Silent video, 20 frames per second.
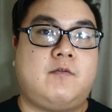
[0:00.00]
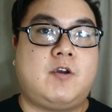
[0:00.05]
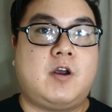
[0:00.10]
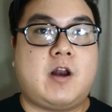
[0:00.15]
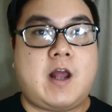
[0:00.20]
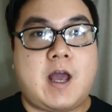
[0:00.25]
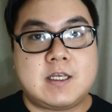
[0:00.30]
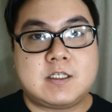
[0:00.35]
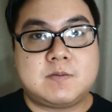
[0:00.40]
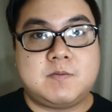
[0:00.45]
you're
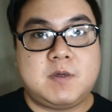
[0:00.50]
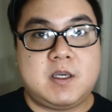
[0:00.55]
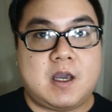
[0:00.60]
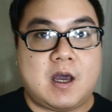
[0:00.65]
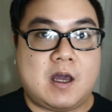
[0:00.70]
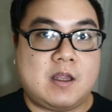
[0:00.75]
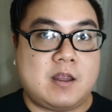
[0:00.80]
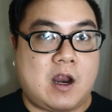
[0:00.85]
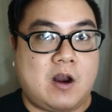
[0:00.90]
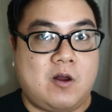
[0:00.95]
gonna ask me,
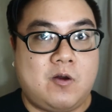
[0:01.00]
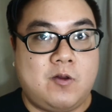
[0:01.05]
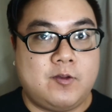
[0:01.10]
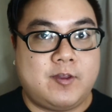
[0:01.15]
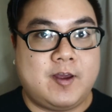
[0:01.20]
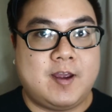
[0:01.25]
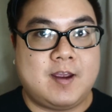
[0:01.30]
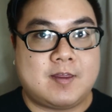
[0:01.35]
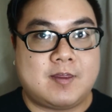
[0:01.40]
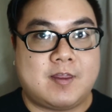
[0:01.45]
I don't
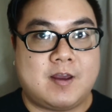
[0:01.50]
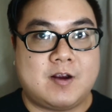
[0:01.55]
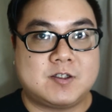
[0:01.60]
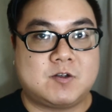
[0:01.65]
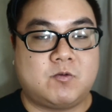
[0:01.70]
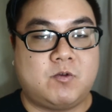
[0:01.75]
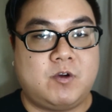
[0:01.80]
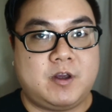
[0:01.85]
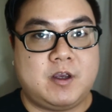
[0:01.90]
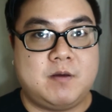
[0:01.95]
think there's
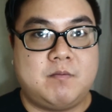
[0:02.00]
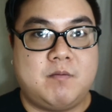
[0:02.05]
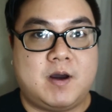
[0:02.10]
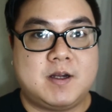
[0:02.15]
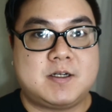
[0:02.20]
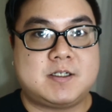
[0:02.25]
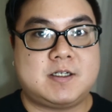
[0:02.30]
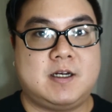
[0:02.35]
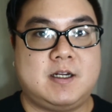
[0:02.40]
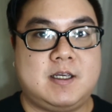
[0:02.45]
really
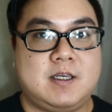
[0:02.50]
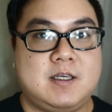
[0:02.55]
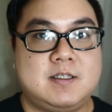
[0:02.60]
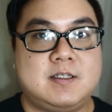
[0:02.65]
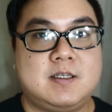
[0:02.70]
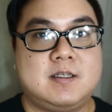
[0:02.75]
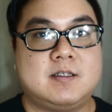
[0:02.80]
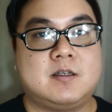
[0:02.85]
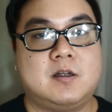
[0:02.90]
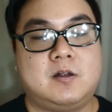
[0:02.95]
much an
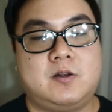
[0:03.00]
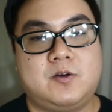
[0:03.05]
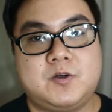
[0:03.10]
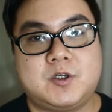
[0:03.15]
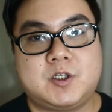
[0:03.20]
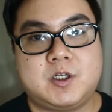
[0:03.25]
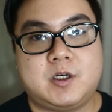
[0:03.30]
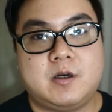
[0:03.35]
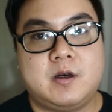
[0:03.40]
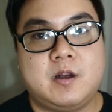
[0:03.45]
easy
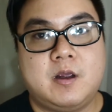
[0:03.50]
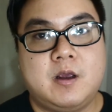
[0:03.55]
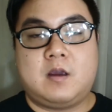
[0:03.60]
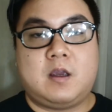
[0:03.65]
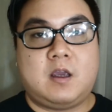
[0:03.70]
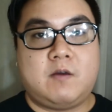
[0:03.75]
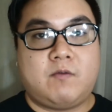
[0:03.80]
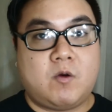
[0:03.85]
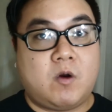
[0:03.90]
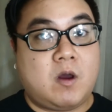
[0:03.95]
solution.
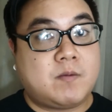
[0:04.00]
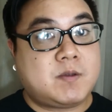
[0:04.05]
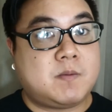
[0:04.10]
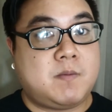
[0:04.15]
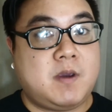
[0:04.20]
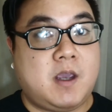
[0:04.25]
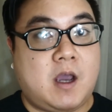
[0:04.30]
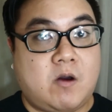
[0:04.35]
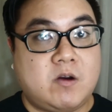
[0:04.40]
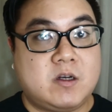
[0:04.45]
If it were up to
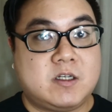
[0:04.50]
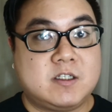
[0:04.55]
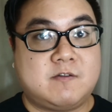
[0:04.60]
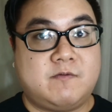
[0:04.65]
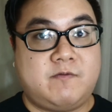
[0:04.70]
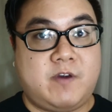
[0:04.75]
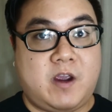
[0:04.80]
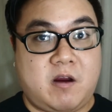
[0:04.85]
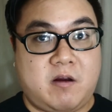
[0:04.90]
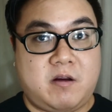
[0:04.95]
me, I would just
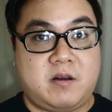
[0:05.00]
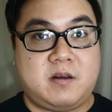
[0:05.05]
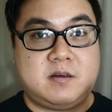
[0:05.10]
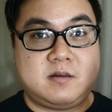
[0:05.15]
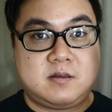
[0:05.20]
very